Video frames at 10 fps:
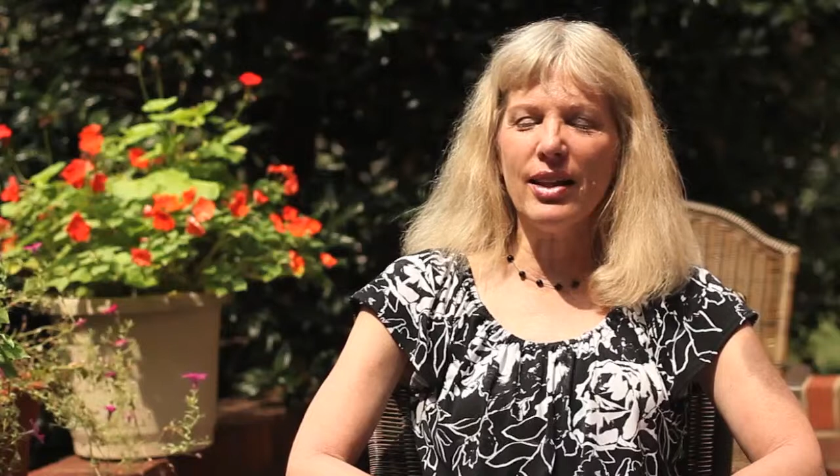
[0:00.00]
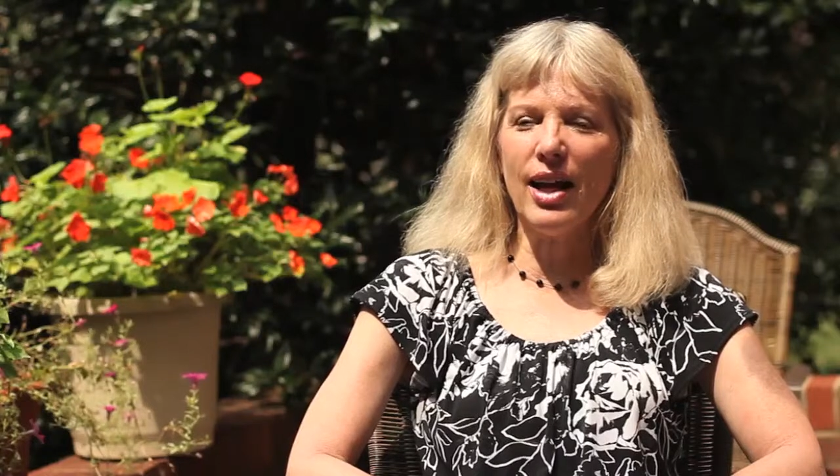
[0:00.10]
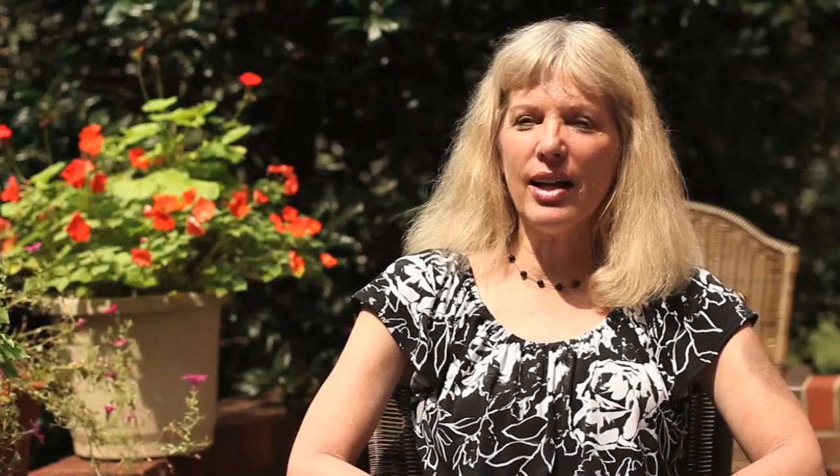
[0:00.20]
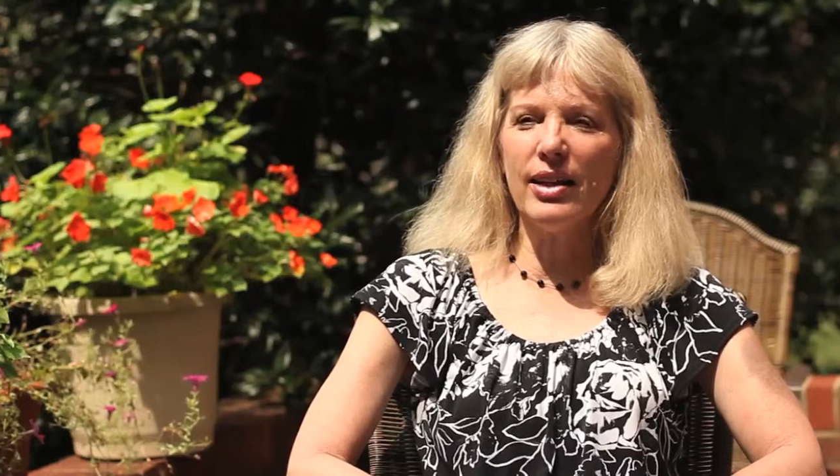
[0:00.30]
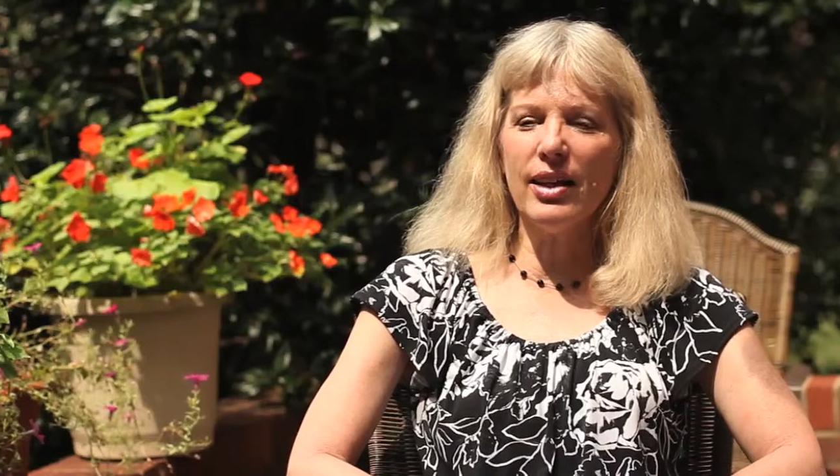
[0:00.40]

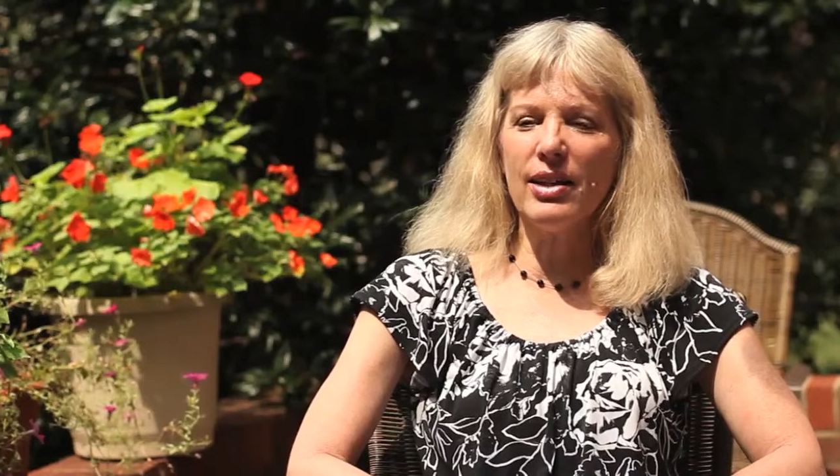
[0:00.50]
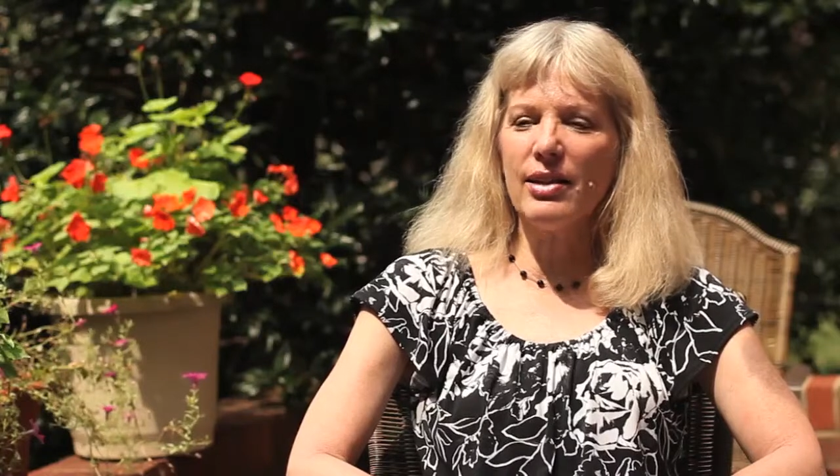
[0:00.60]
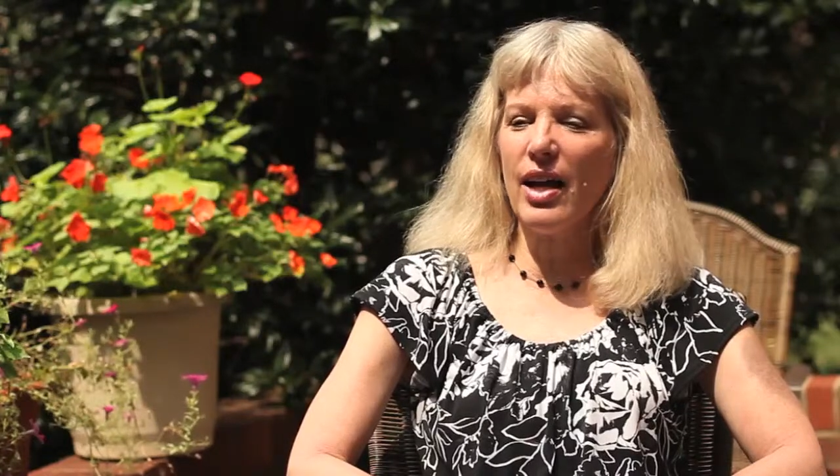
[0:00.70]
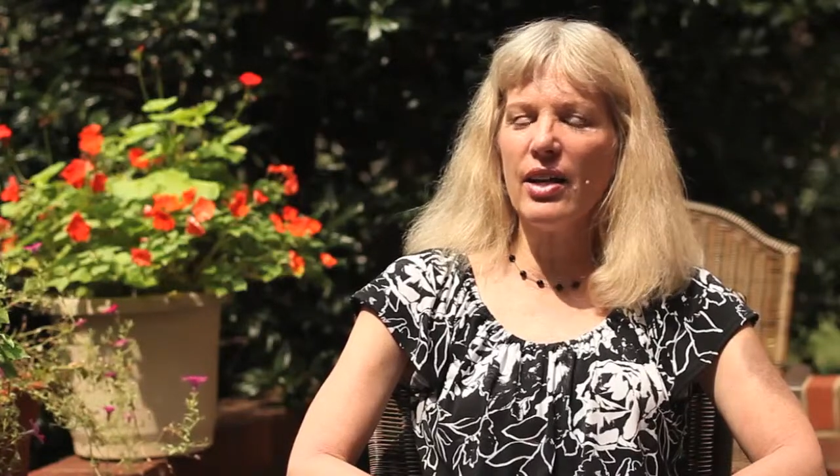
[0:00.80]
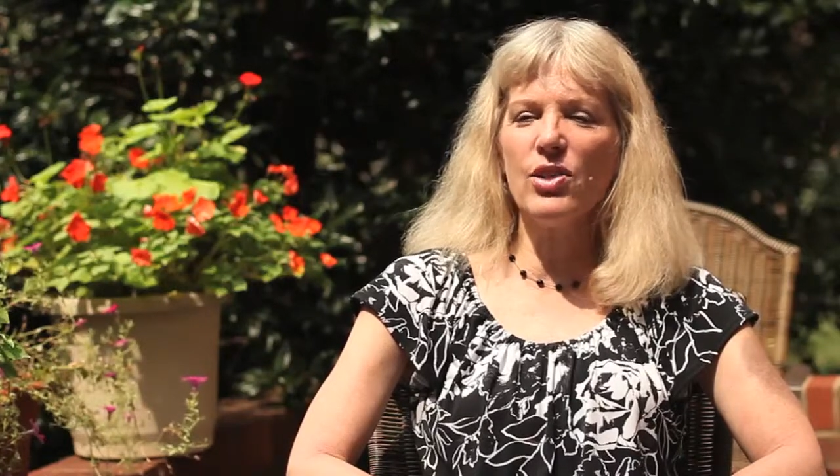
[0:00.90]

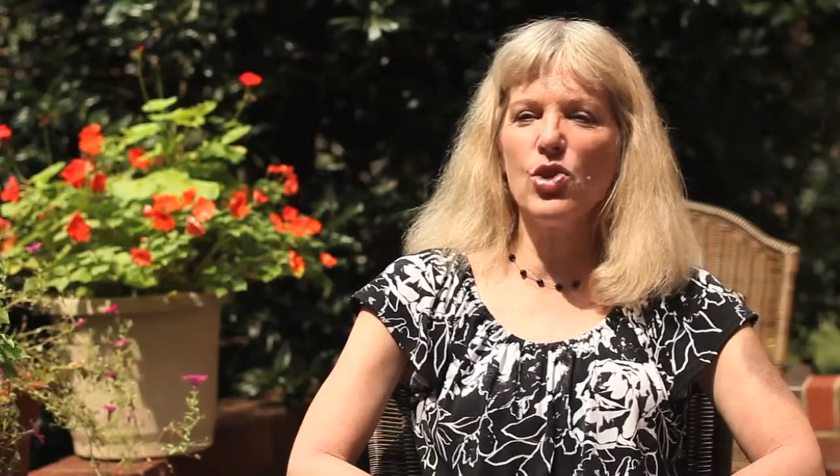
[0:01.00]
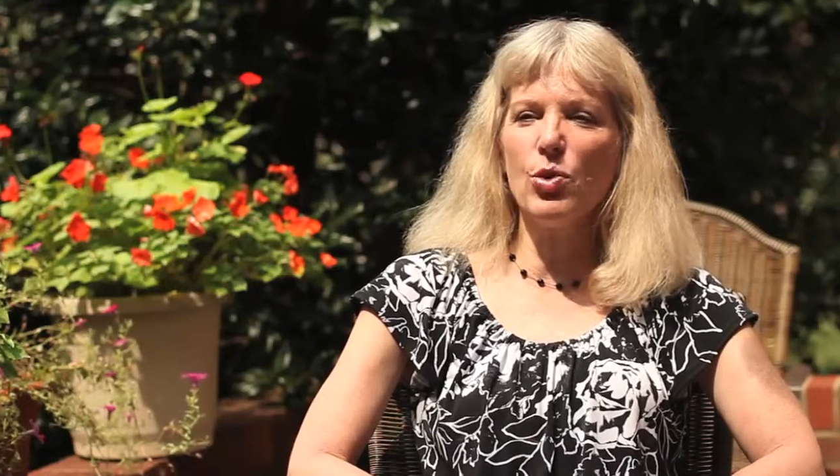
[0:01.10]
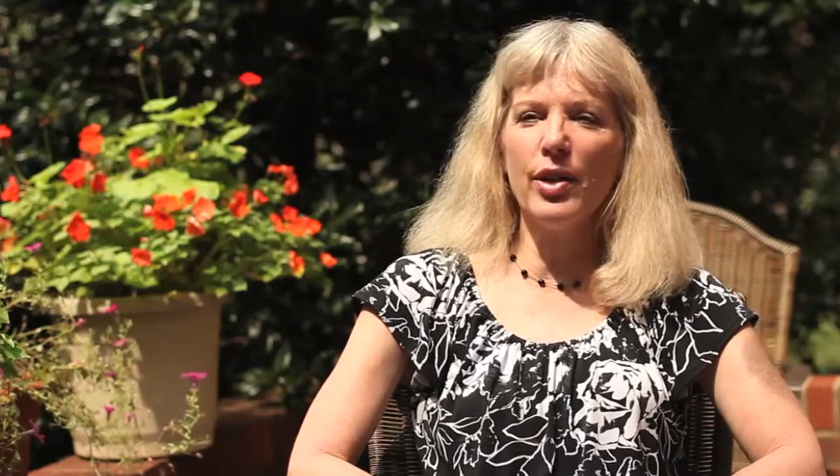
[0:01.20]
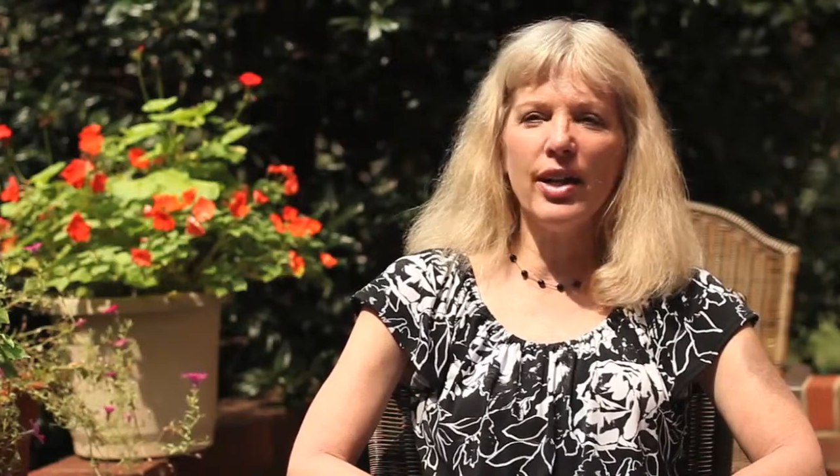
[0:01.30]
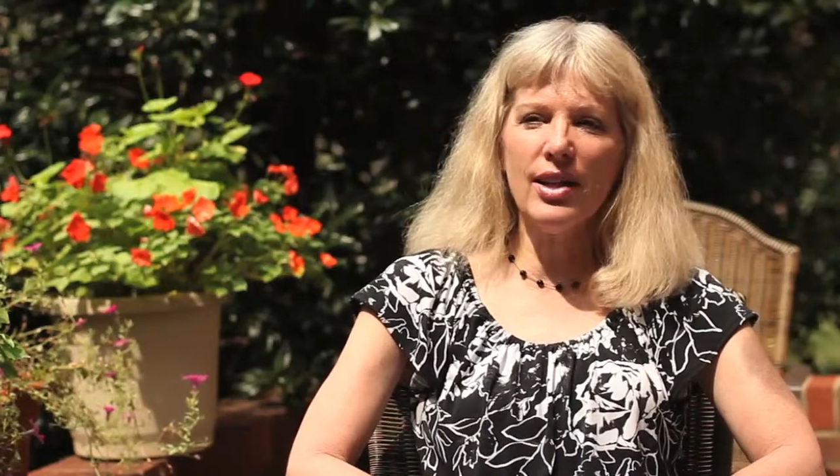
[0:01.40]
I
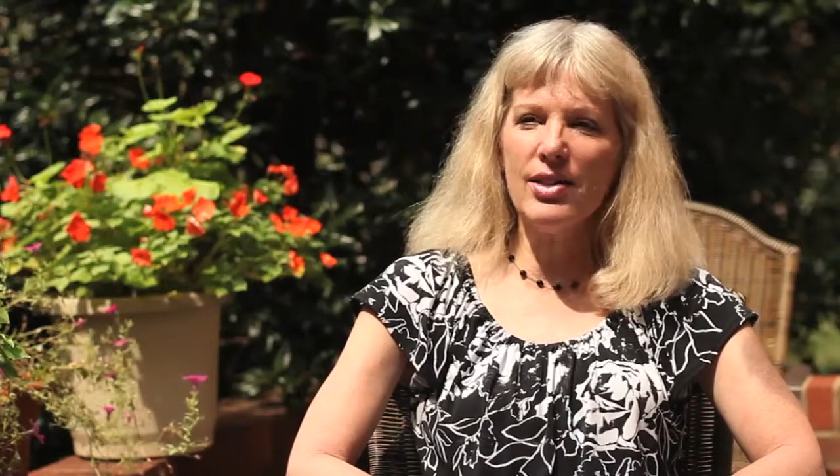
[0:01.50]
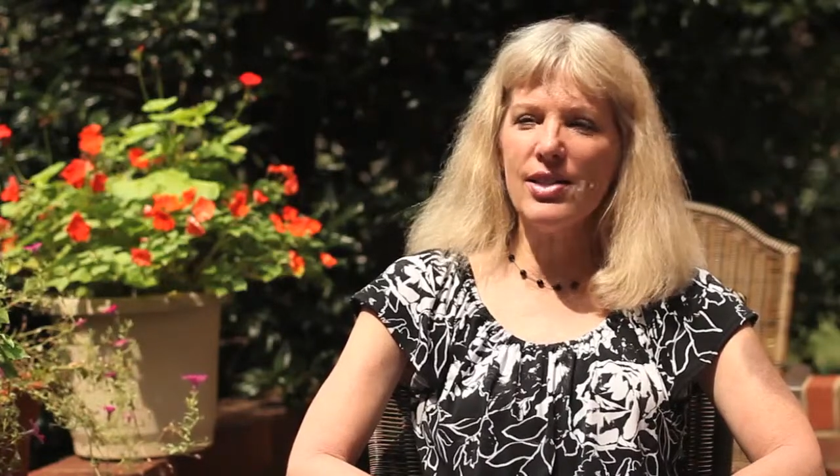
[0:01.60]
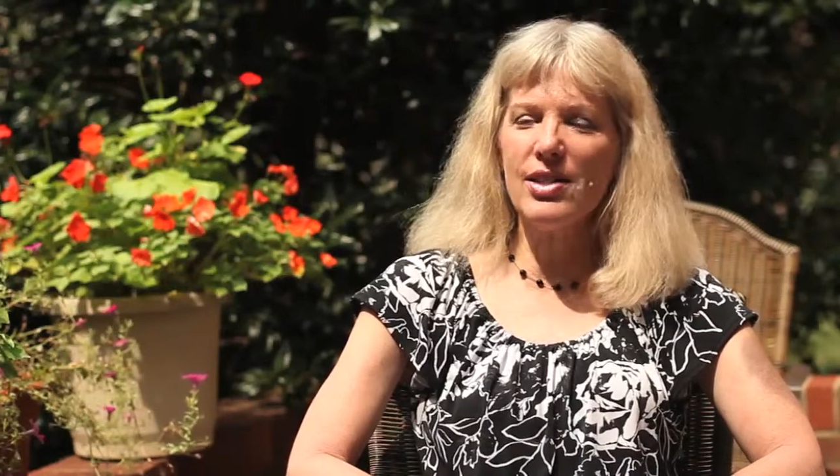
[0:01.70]
enjoy his